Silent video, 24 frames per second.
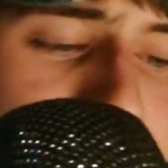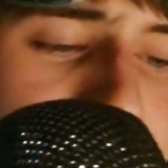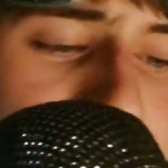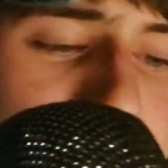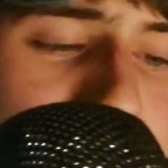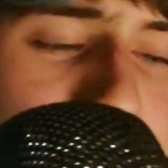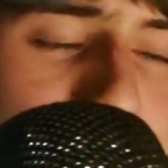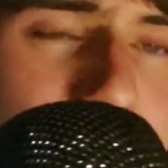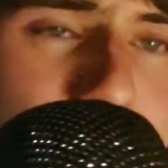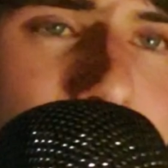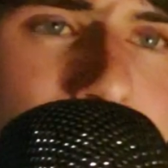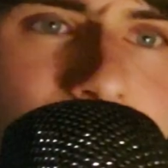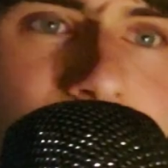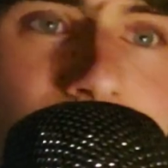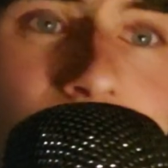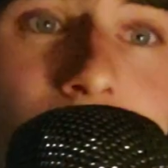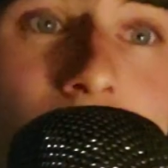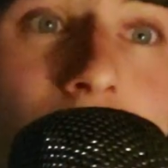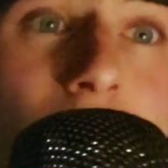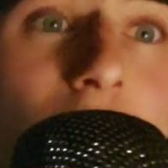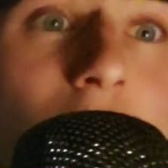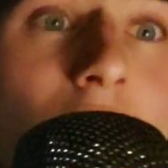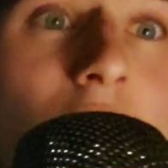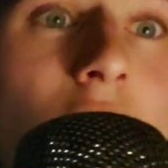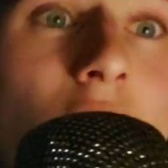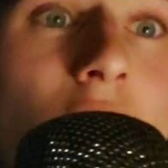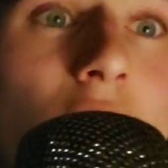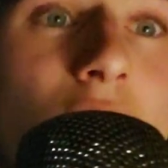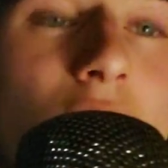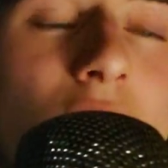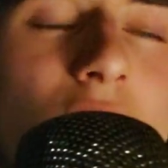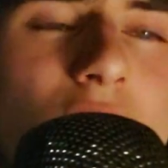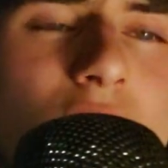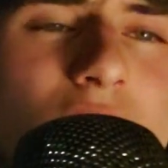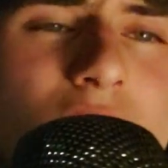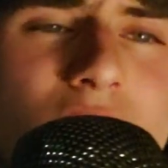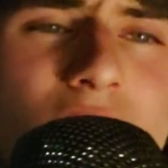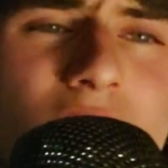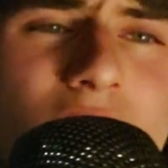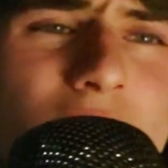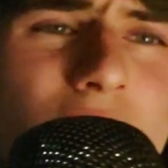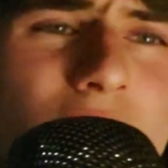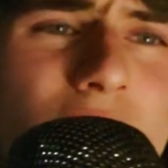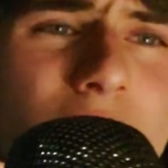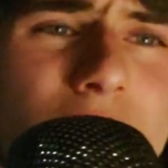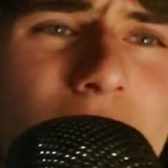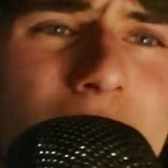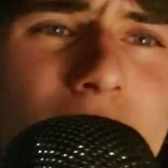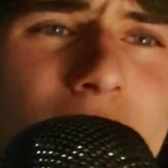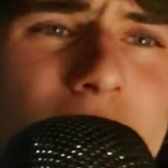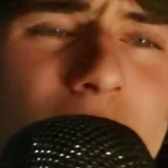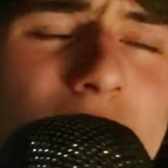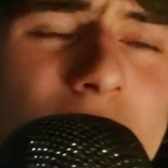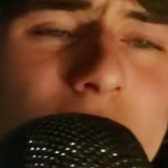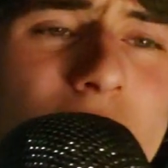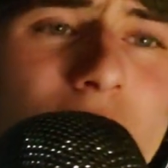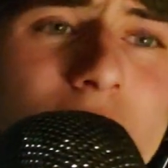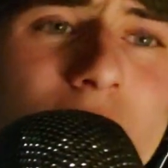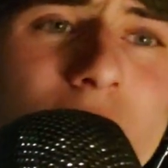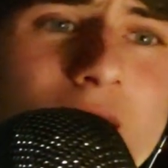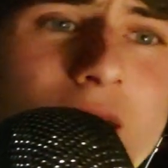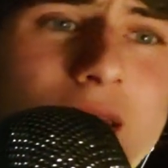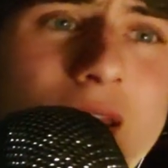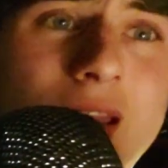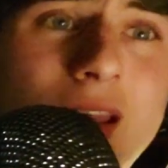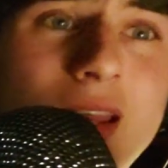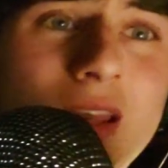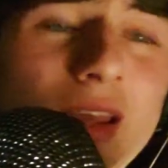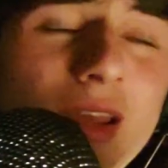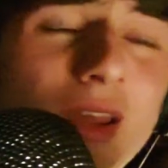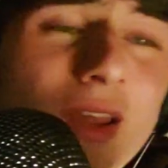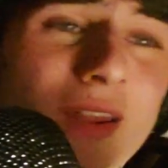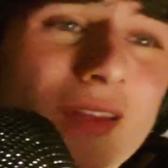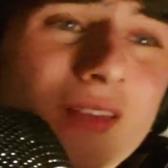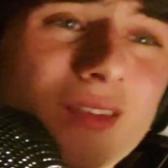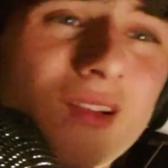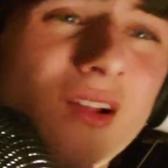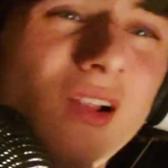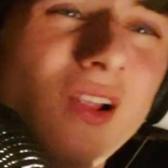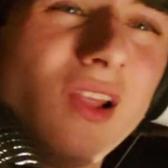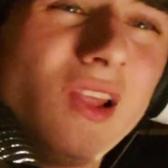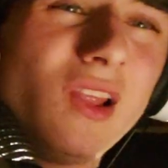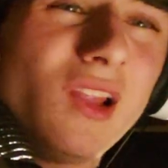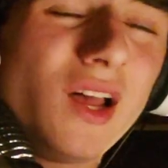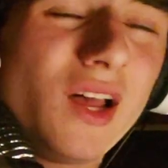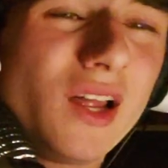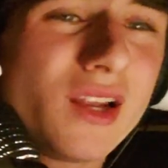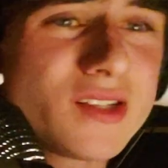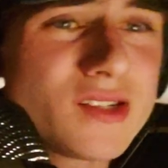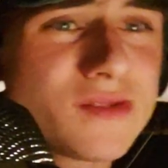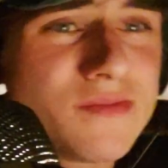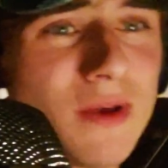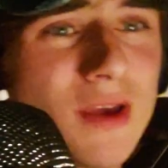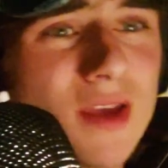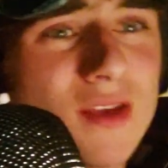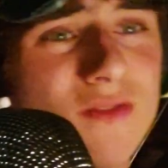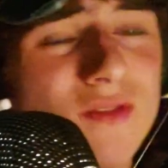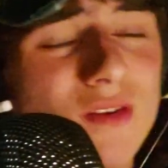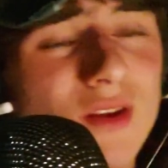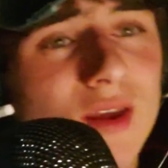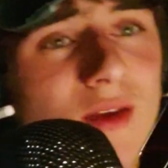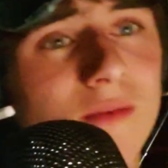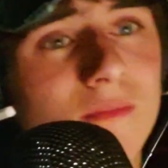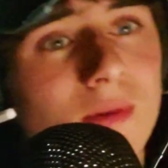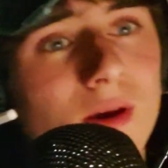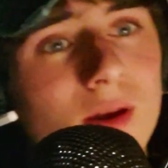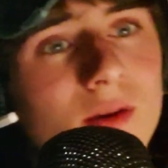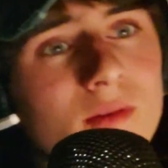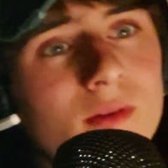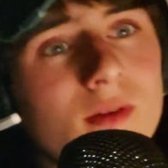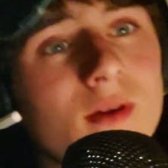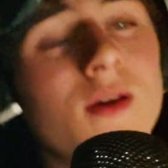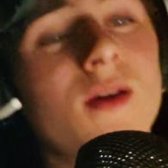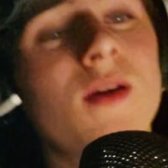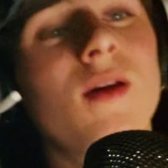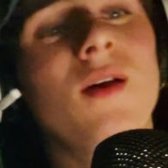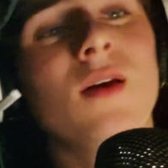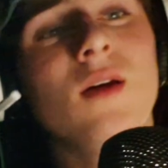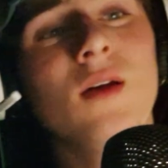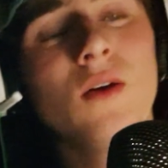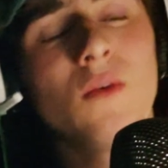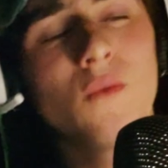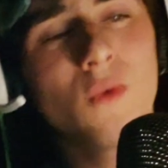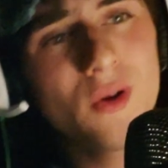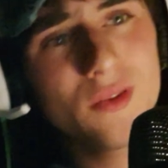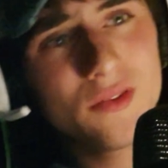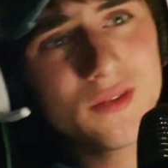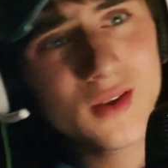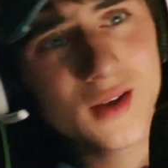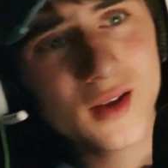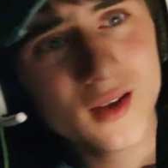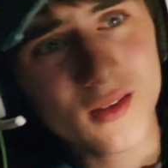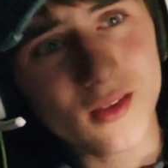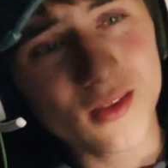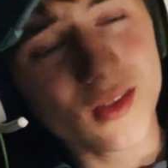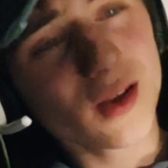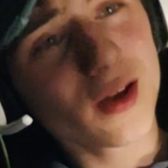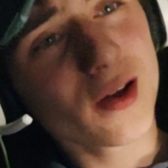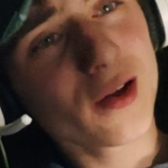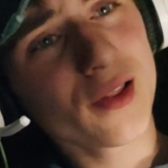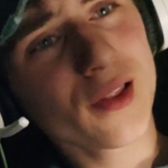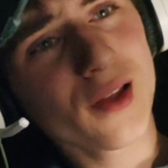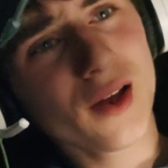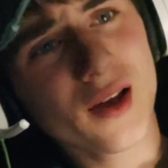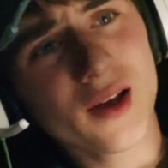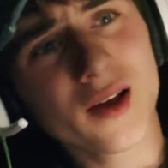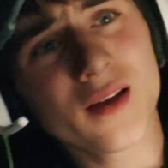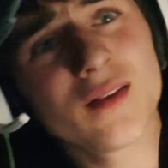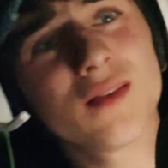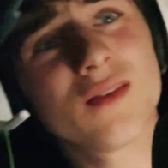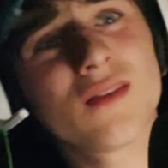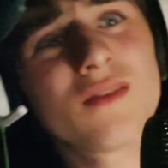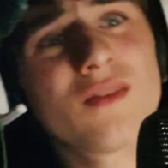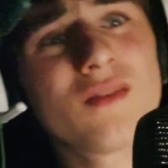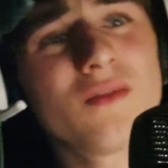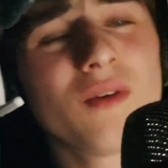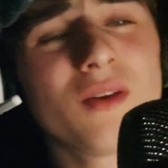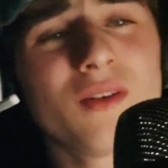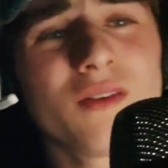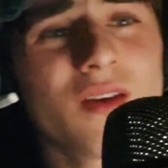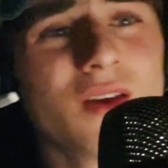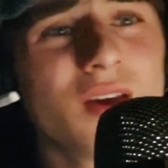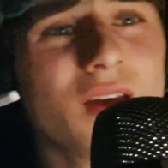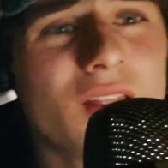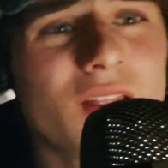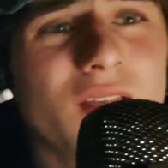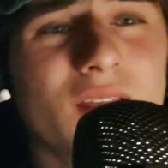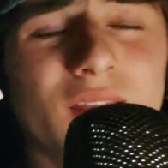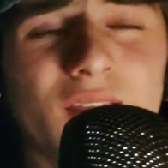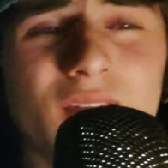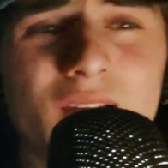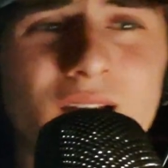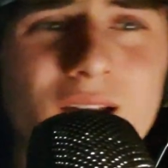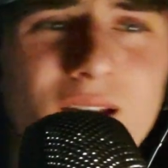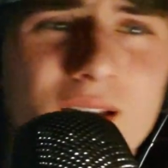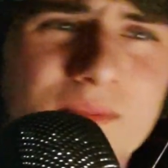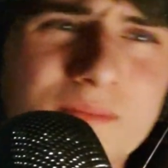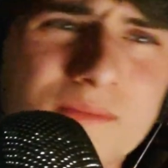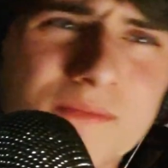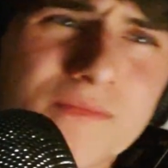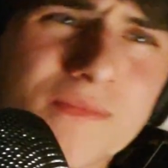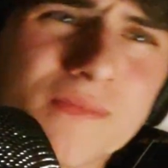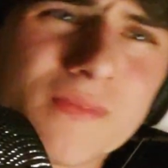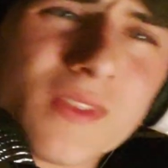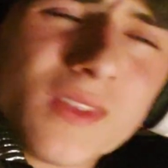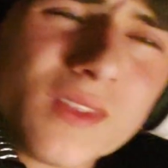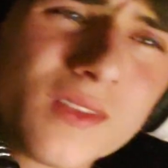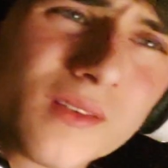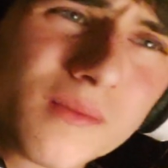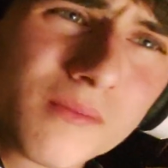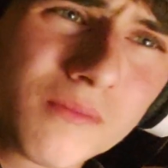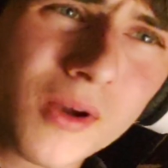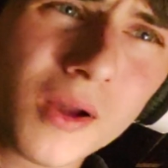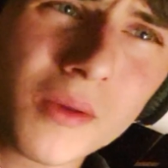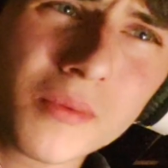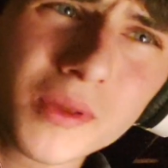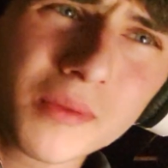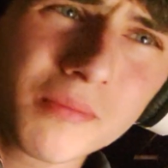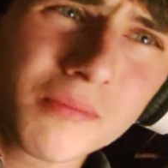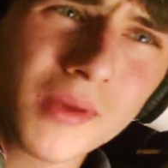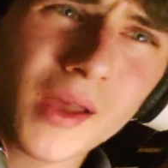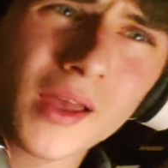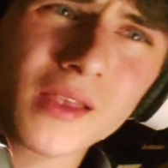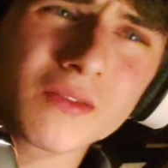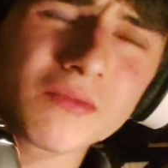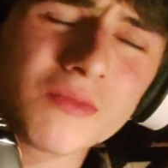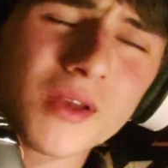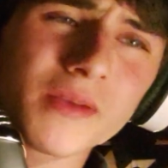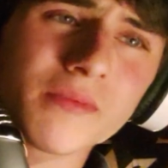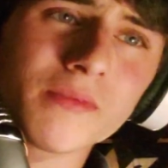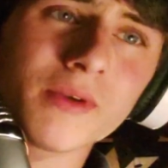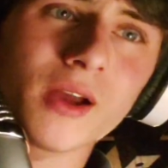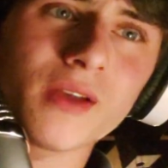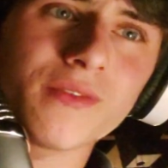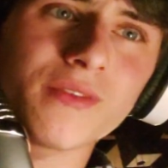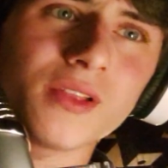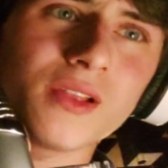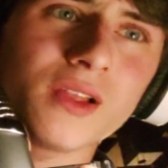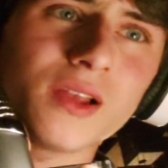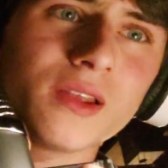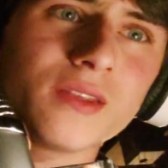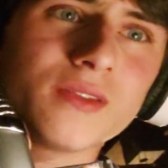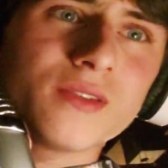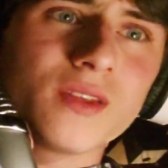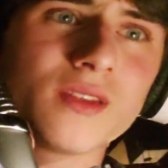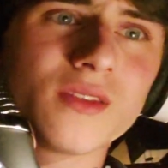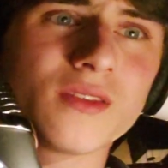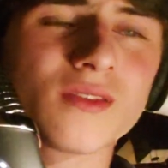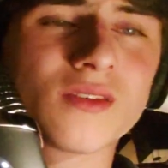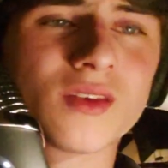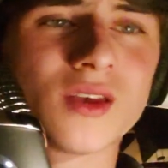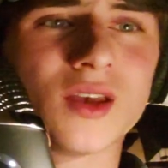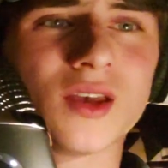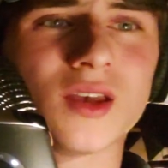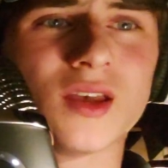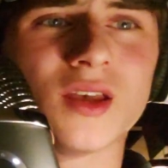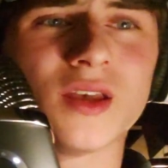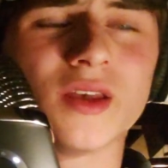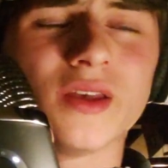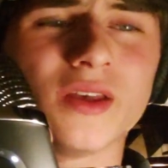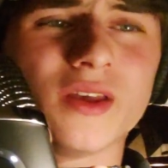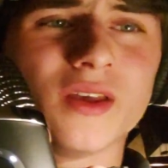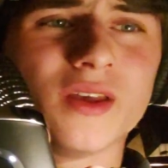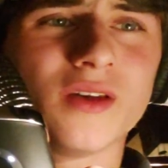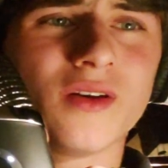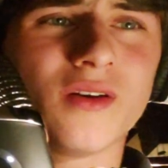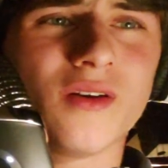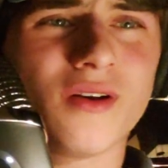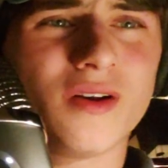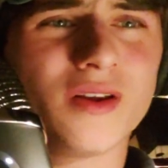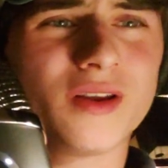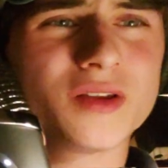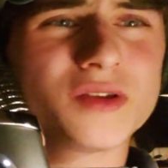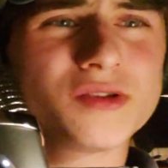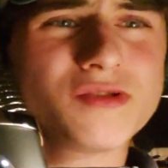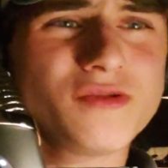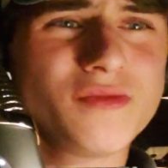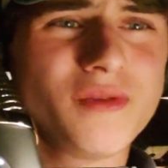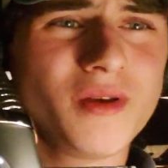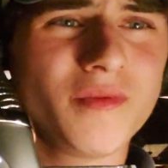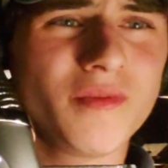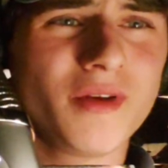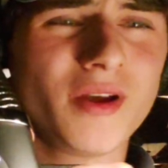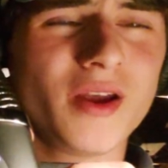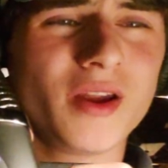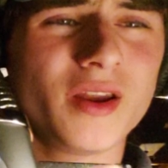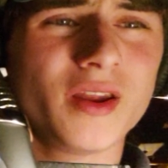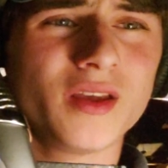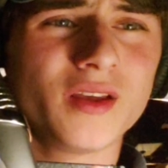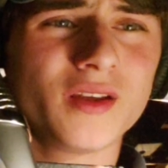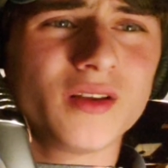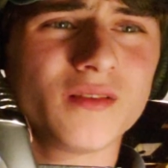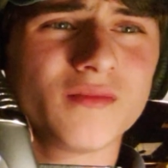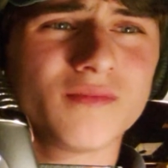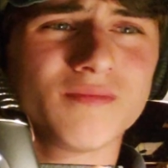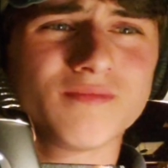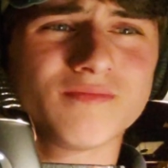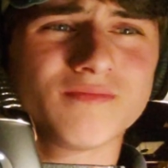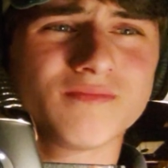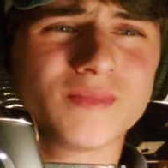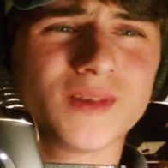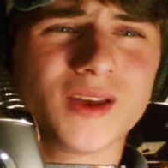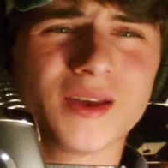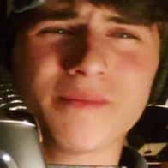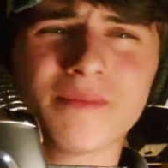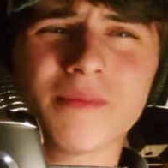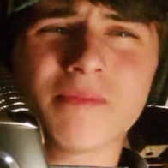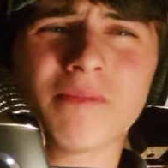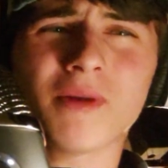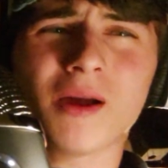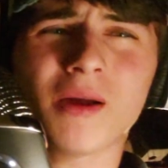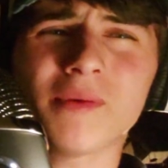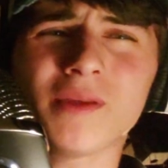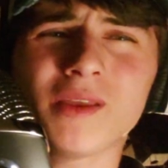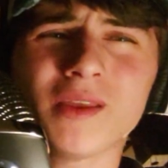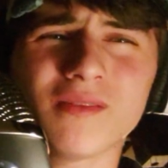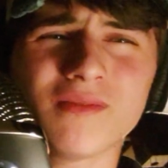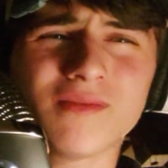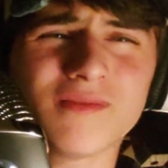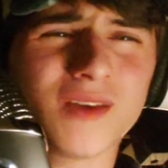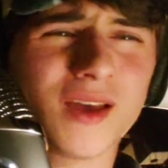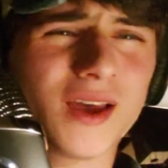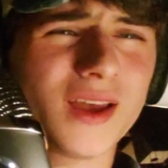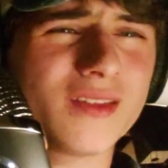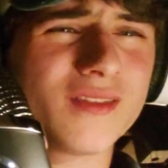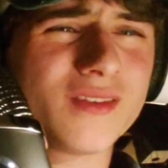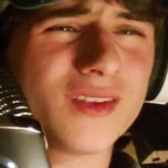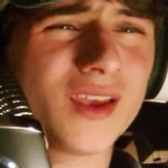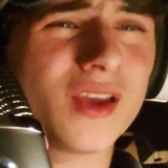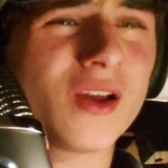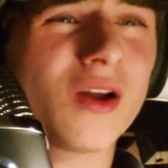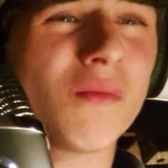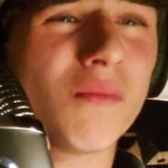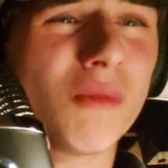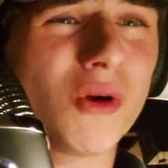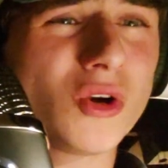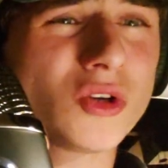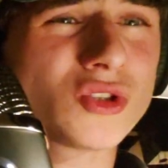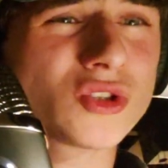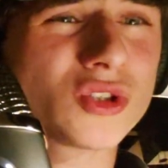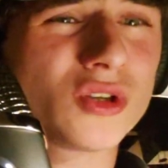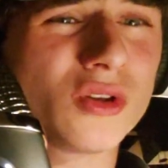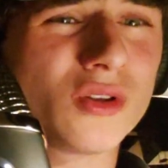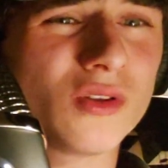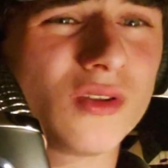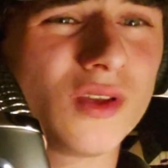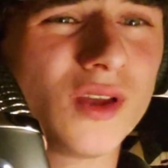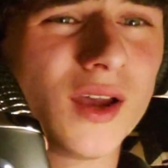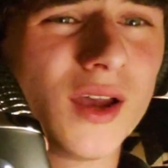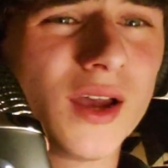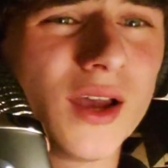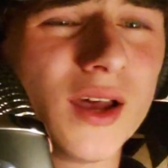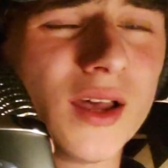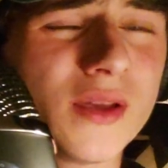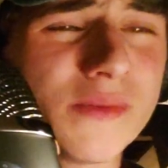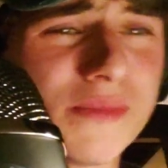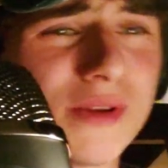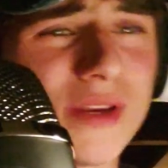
me for a long time. It has a lot of space in it, but once I get to the airline, once I get like probably past my private license or instrument rating, I'm probably, I'd say commercial. I'm